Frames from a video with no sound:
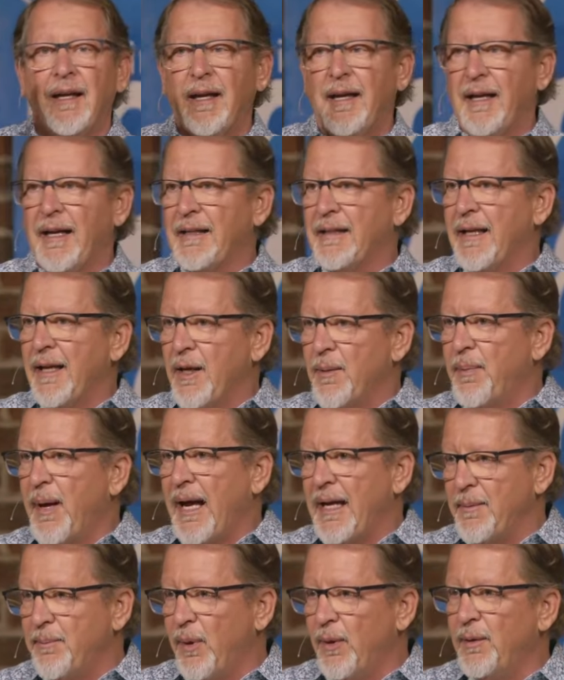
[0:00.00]
And then a
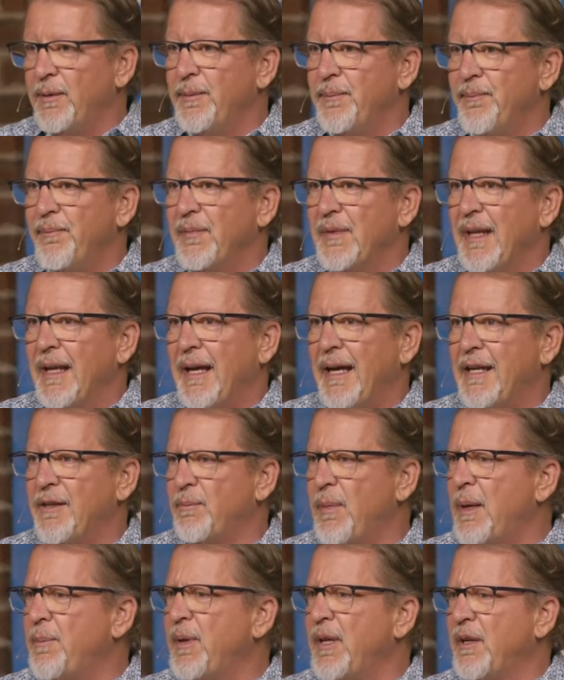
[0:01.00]
Bible. and
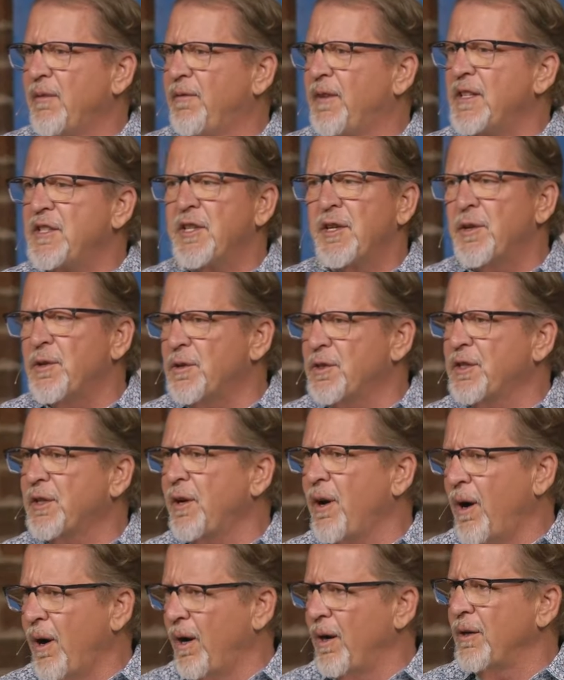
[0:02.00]
maybe a visitor's
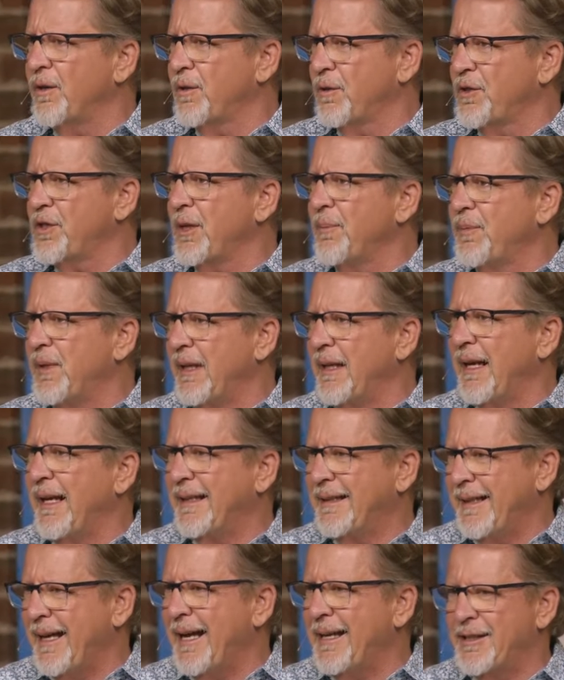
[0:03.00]
card or something
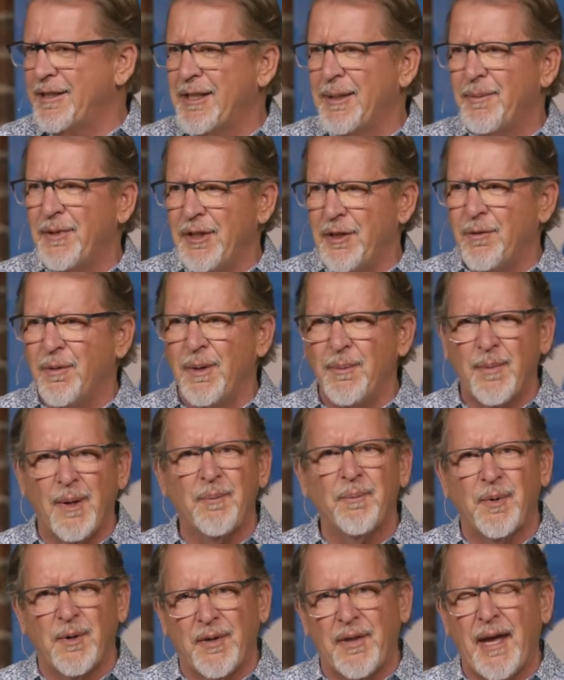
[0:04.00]
like that. Some of you
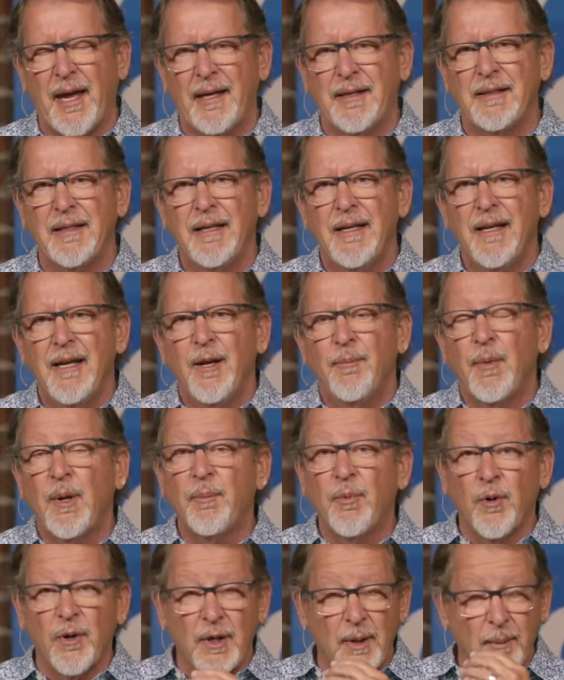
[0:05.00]
remember that. Remember in